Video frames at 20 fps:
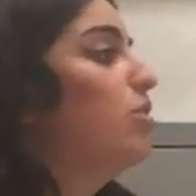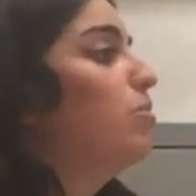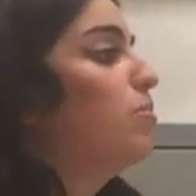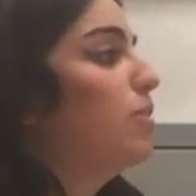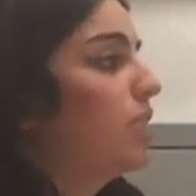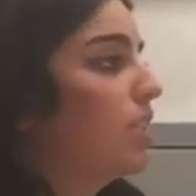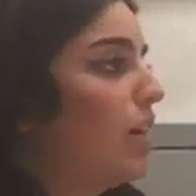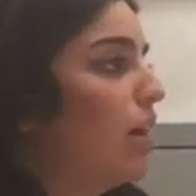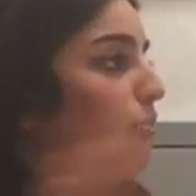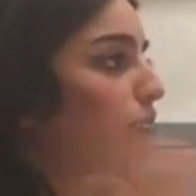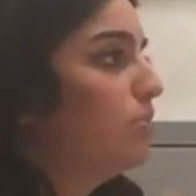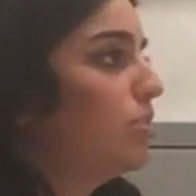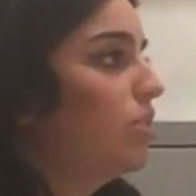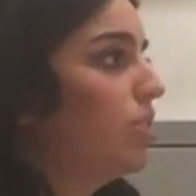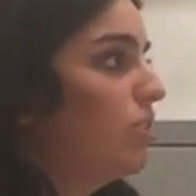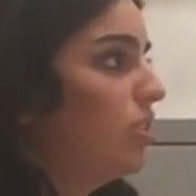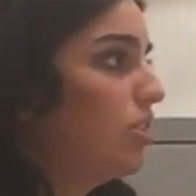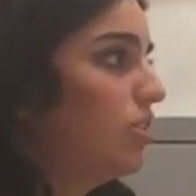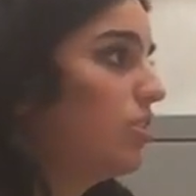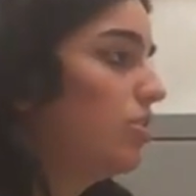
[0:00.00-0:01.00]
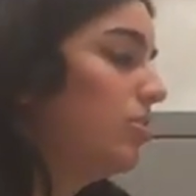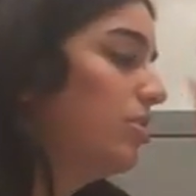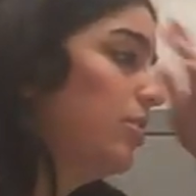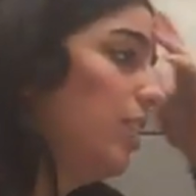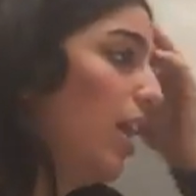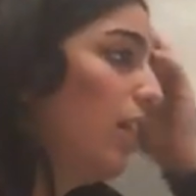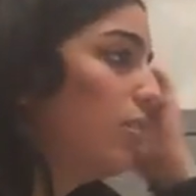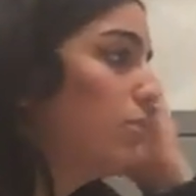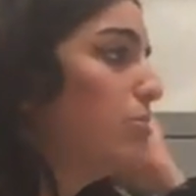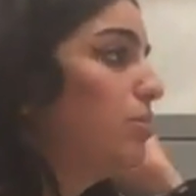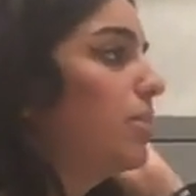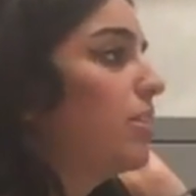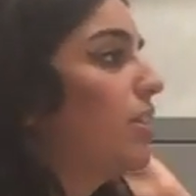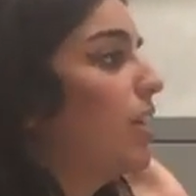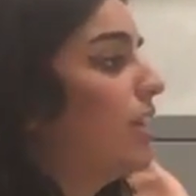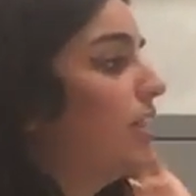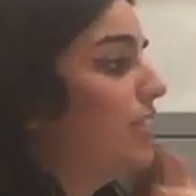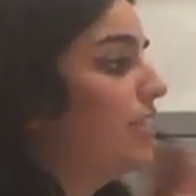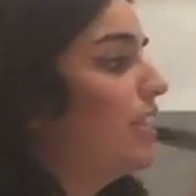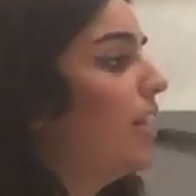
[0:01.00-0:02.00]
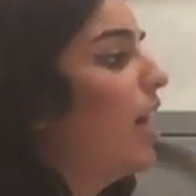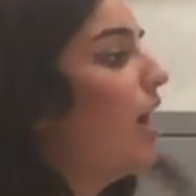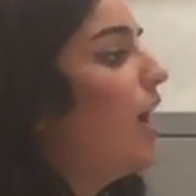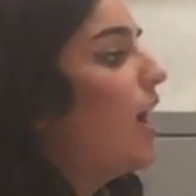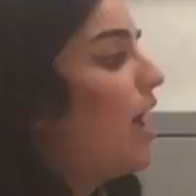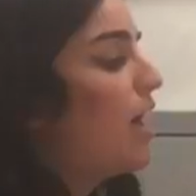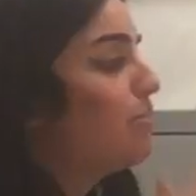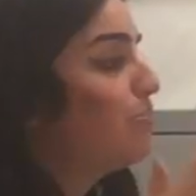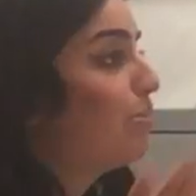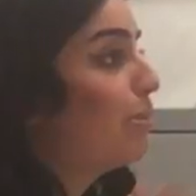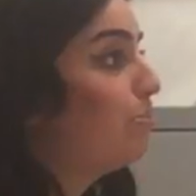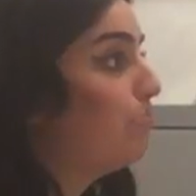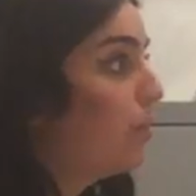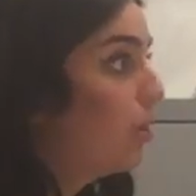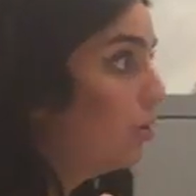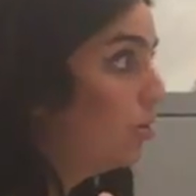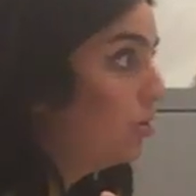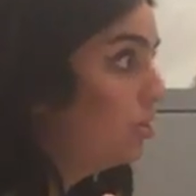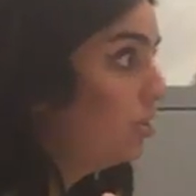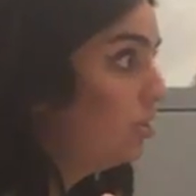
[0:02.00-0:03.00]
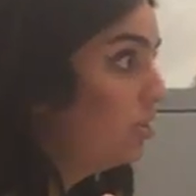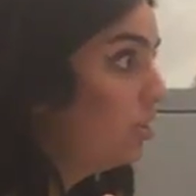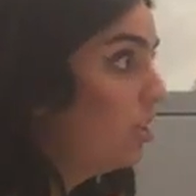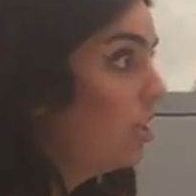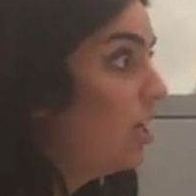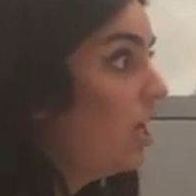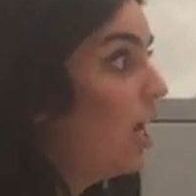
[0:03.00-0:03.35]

would come to Statler with an idea and propose,